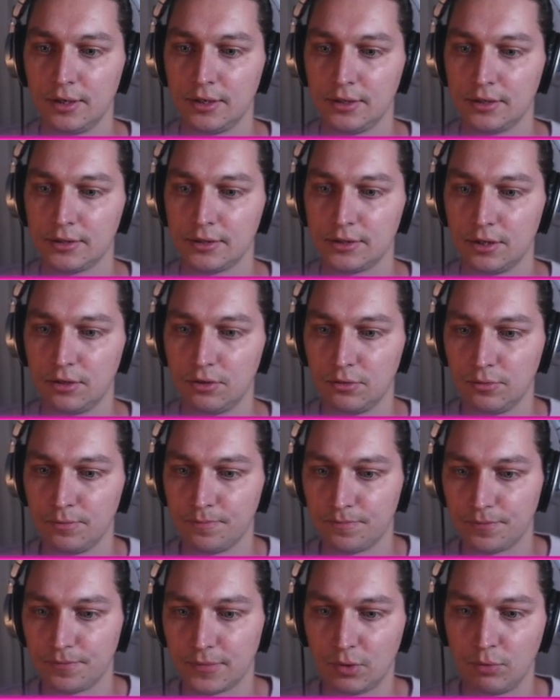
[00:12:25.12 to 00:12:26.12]
So
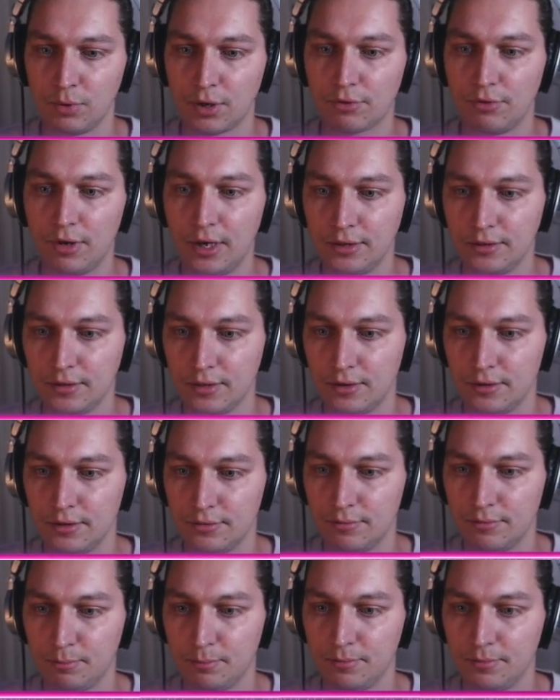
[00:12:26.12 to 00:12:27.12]
we created
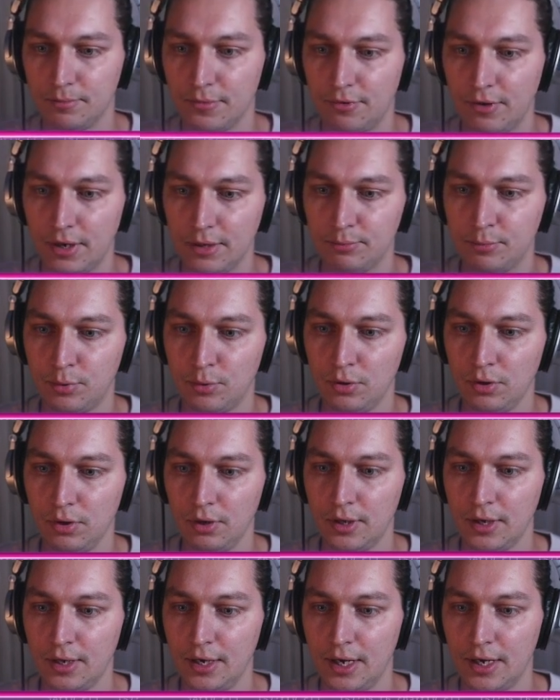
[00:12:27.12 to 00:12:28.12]
this thread
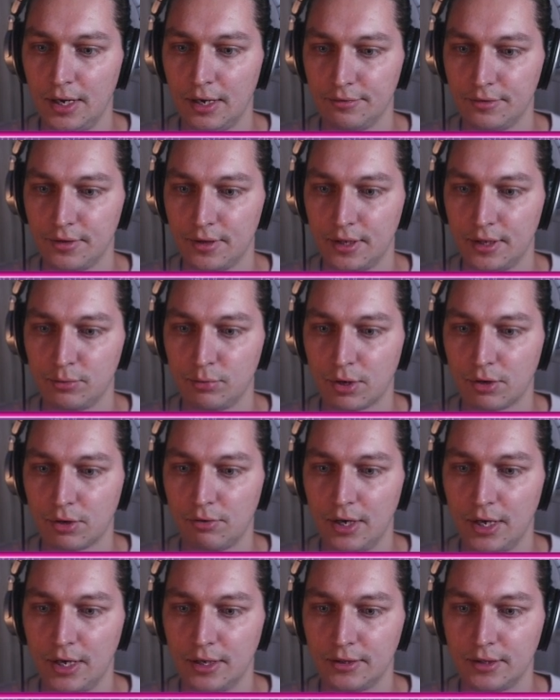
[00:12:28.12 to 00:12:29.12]
pool, and after that we
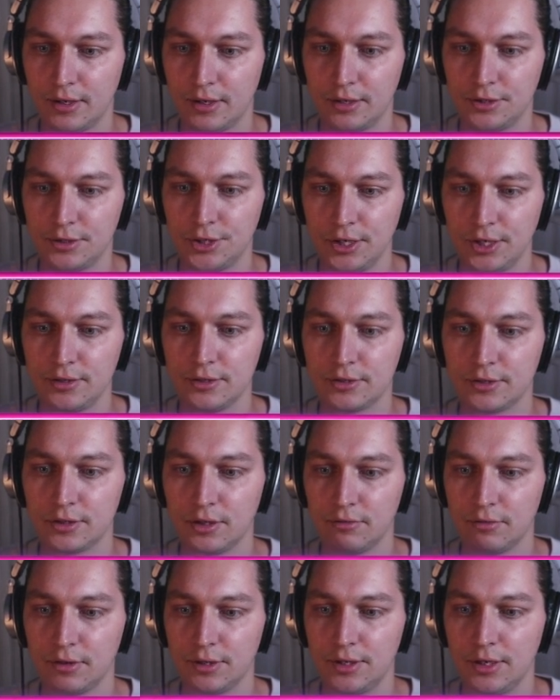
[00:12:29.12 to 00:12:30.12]
create a Jetty
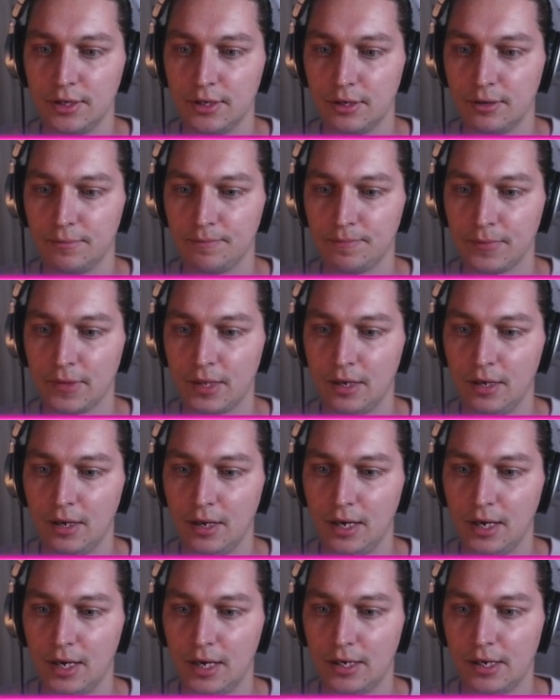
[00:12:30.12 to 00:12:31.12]
server here,
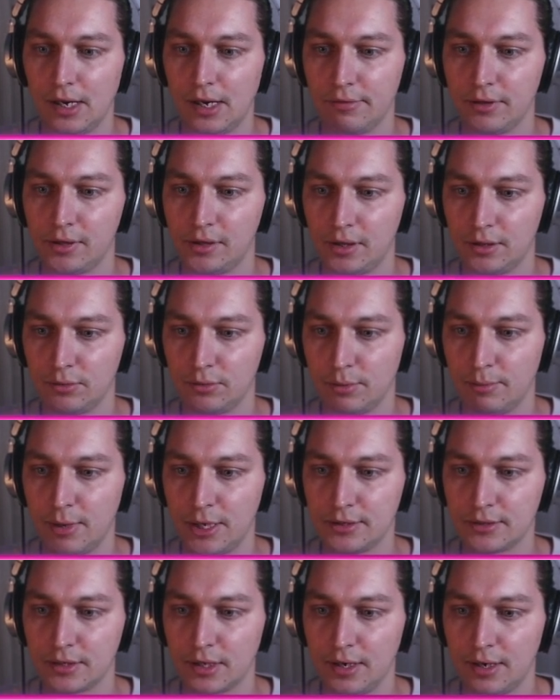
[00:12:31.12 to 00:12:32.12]
and after that we
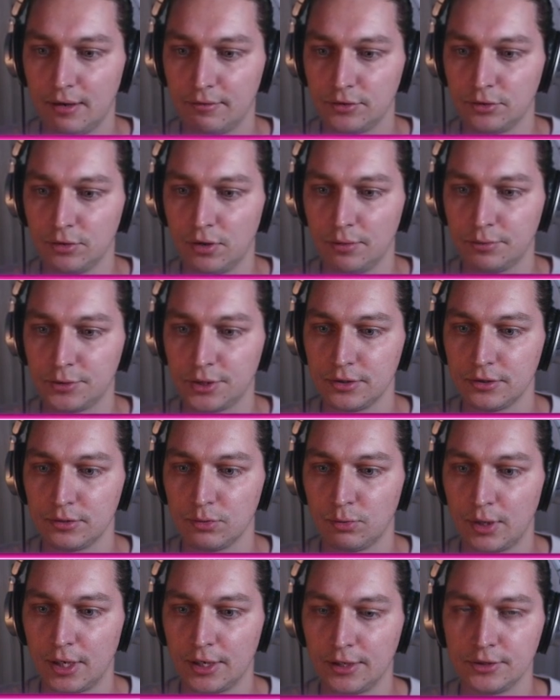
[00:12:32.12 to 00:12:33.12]
basically have two options.
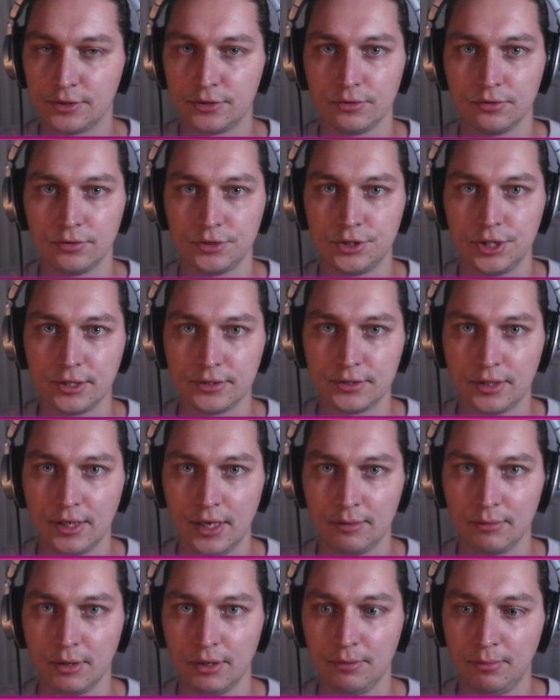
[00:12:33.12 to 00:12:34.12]
One is to just
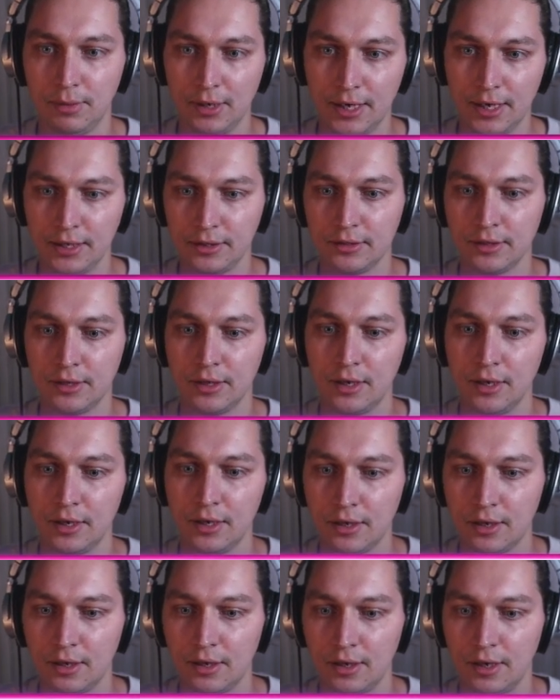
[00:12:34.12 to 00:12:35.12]
enable plain
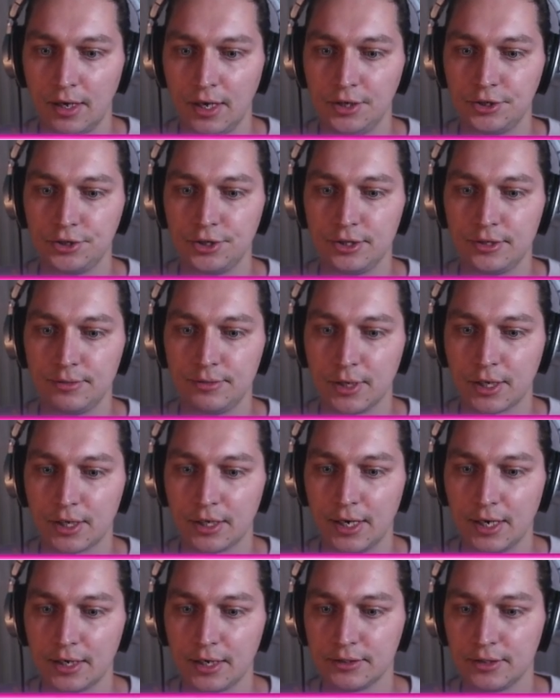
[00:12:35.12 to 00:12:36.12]
HTTP
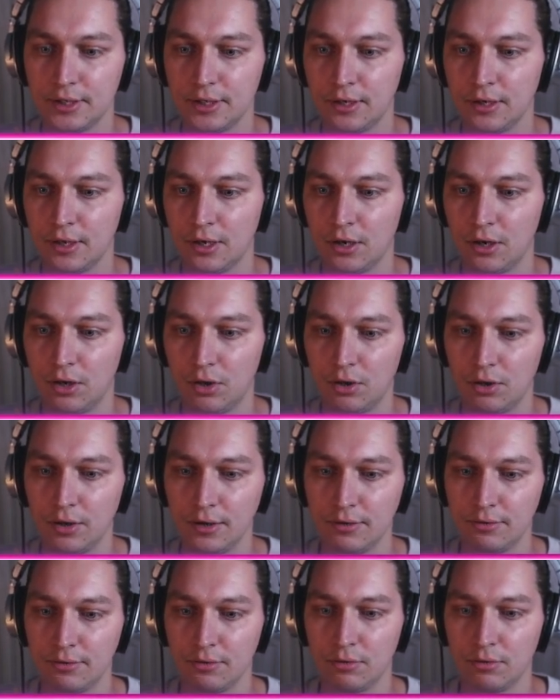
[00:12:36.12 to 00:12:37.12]
connector, or
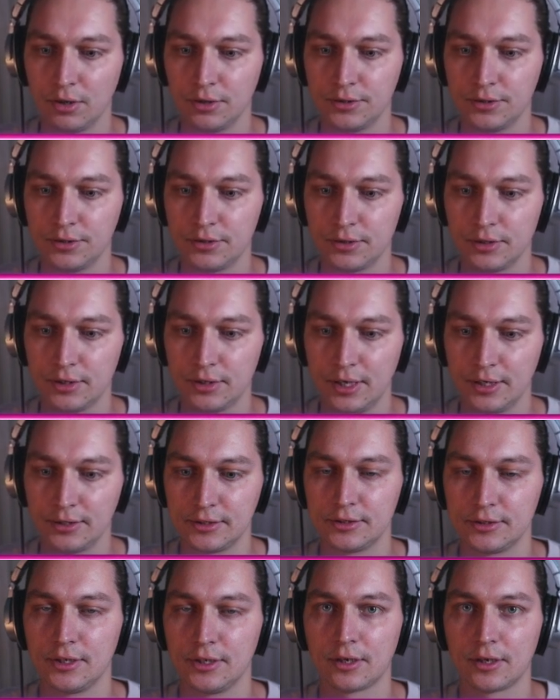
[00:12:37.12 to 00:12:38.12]
if we want
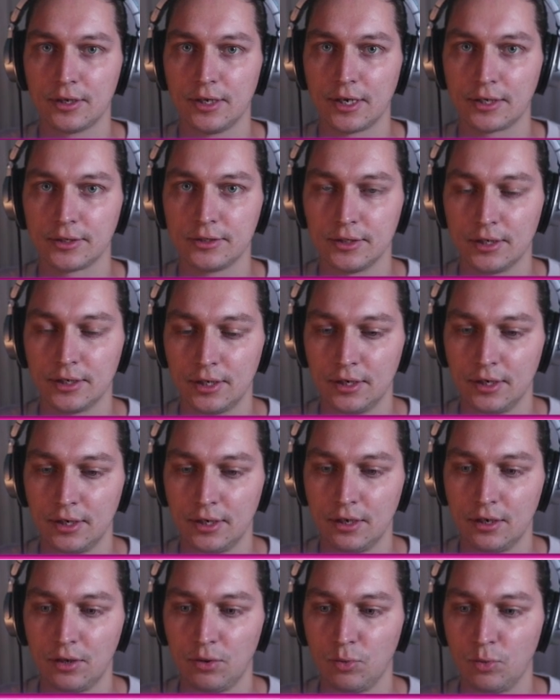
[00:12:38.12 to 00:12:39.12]
SSL connector,
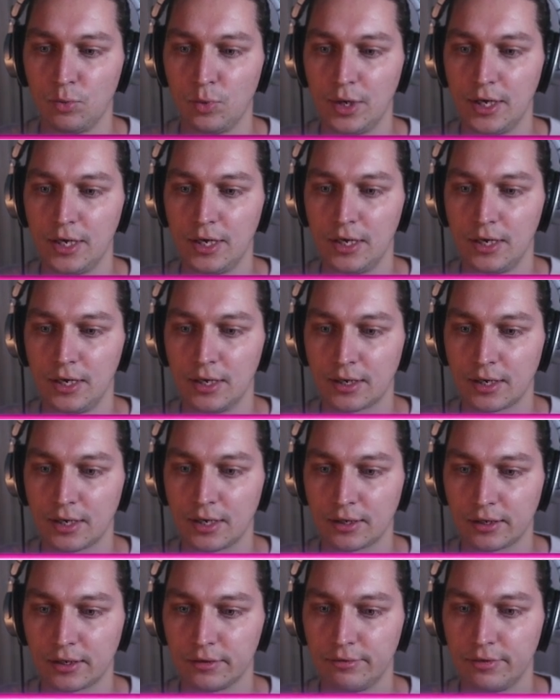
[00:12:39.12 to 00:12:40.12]
we can
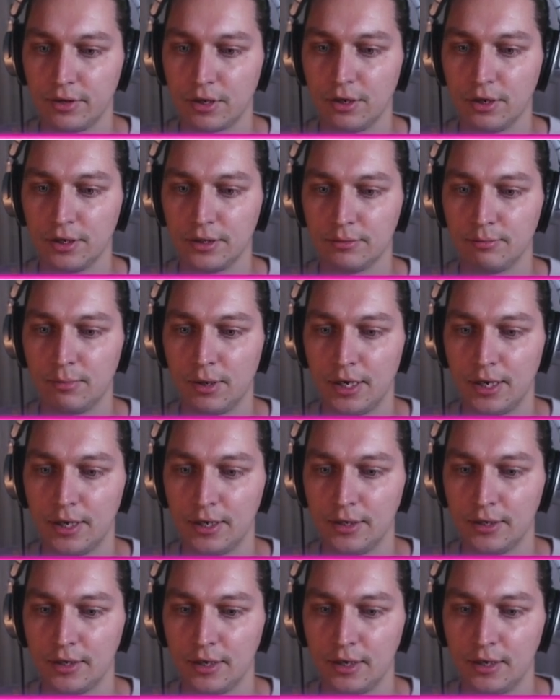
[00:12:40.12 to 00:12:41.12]
configure it
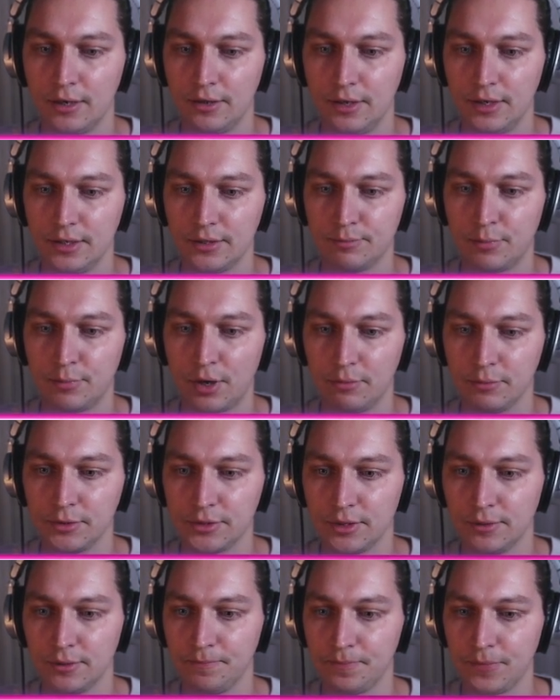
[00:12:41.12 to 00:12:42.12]
by this
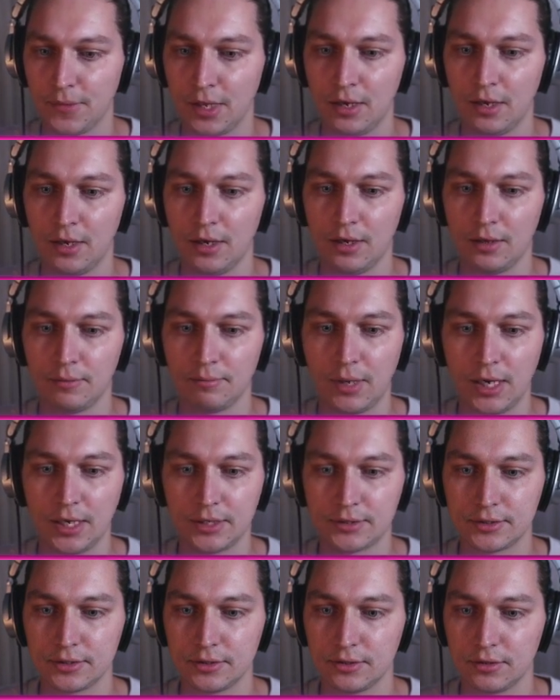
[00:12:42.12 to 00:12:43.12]
parameter.
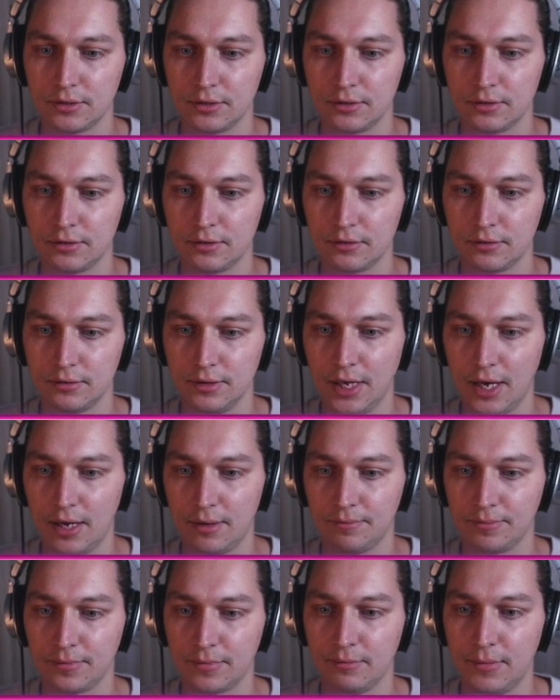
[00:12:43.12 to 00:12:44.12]
But yeah,
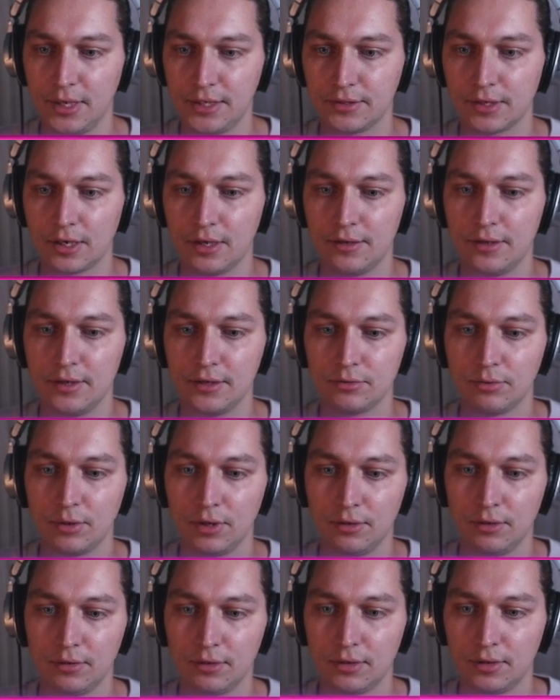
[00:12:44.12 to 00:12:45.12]
basically this
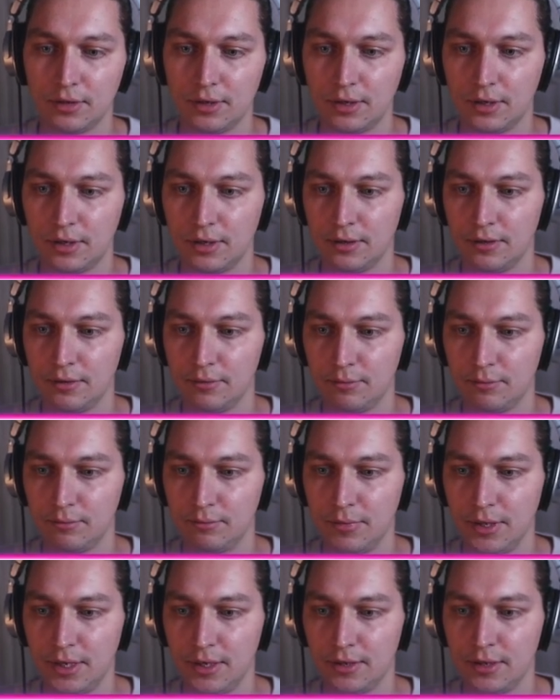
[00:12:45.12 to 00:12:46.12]
will
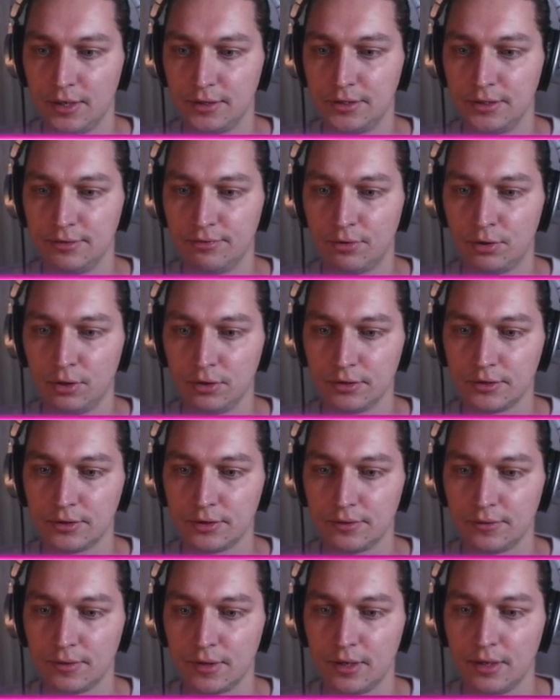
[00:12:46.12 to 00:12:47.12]
be the default,
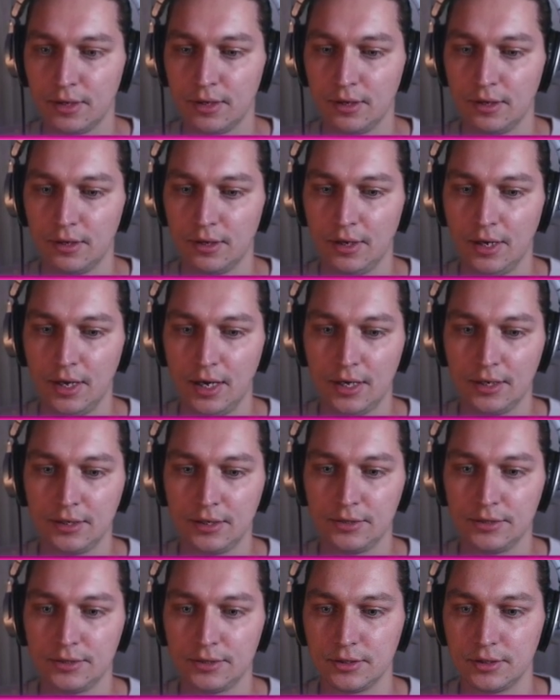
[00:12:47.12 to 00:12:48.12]

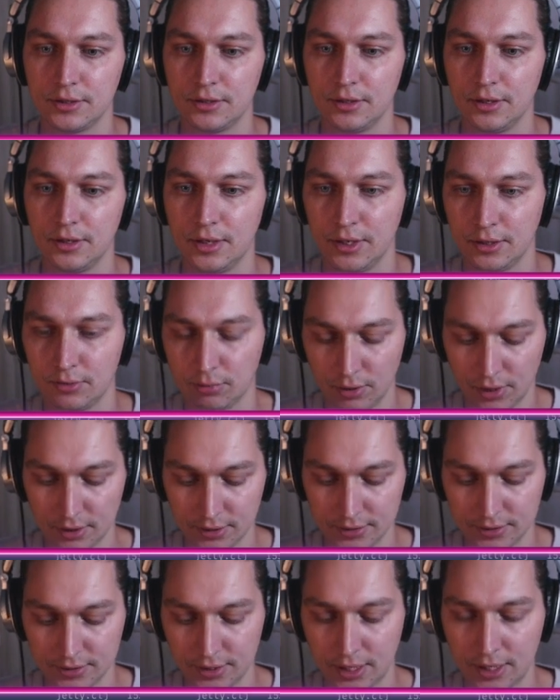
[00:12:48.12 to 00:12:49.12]
and it will
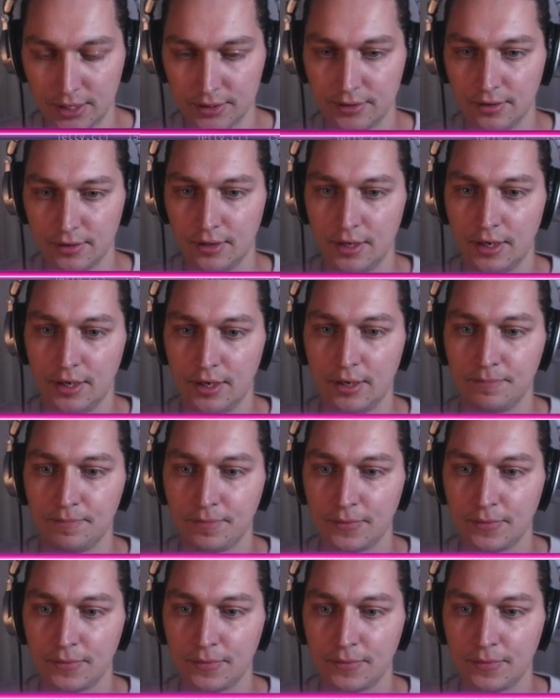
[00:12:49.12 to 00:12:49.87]
start the